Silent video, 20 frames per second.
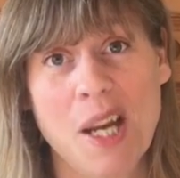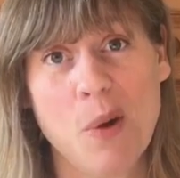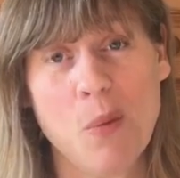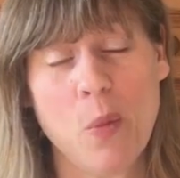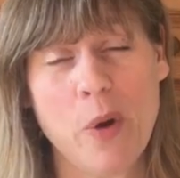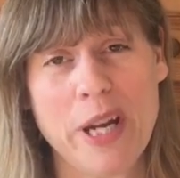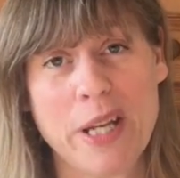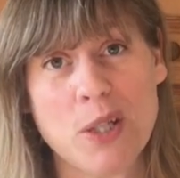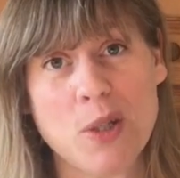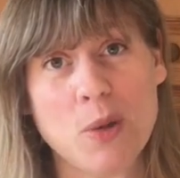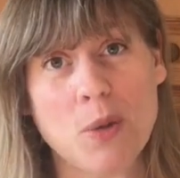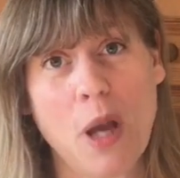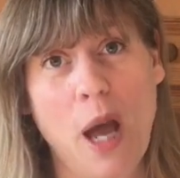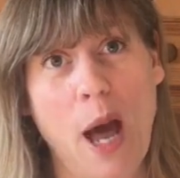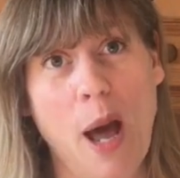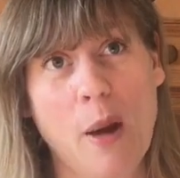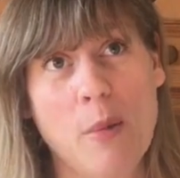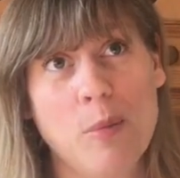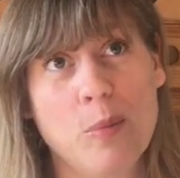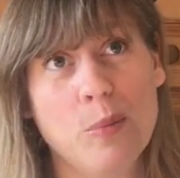which
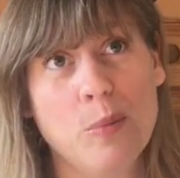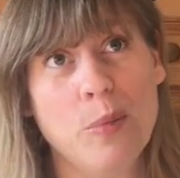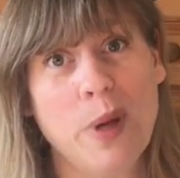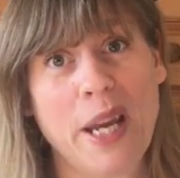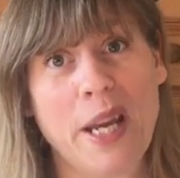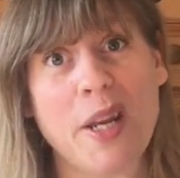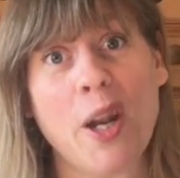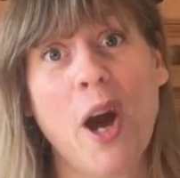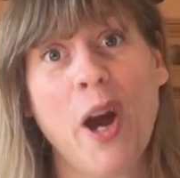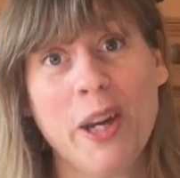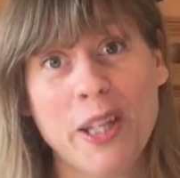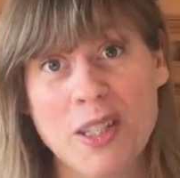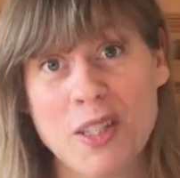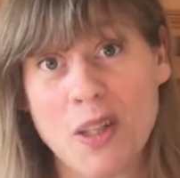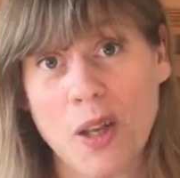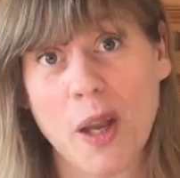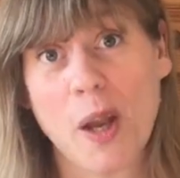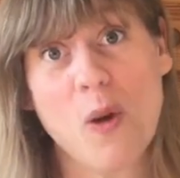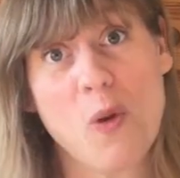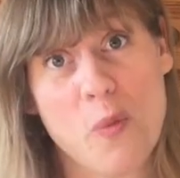um, in
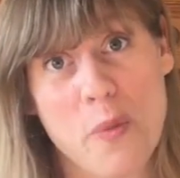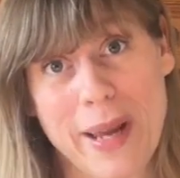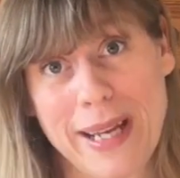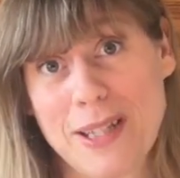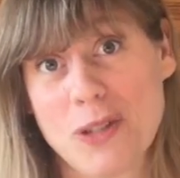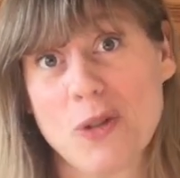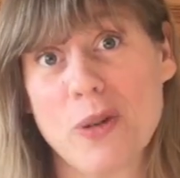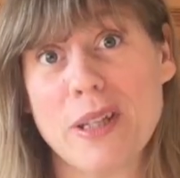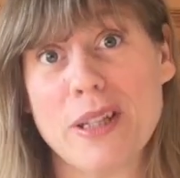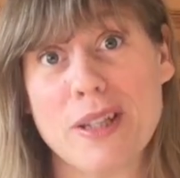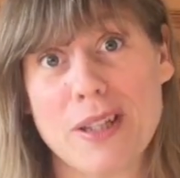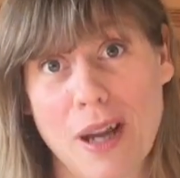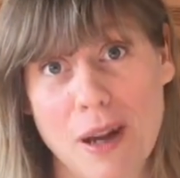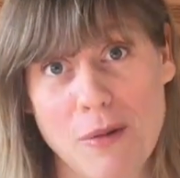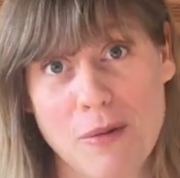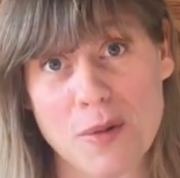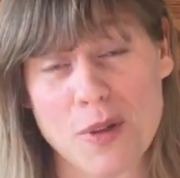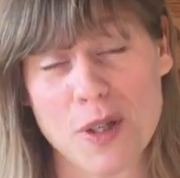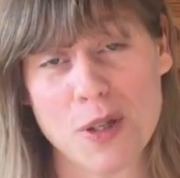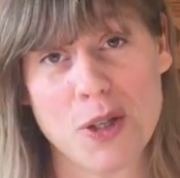hindsight I will make sure I don't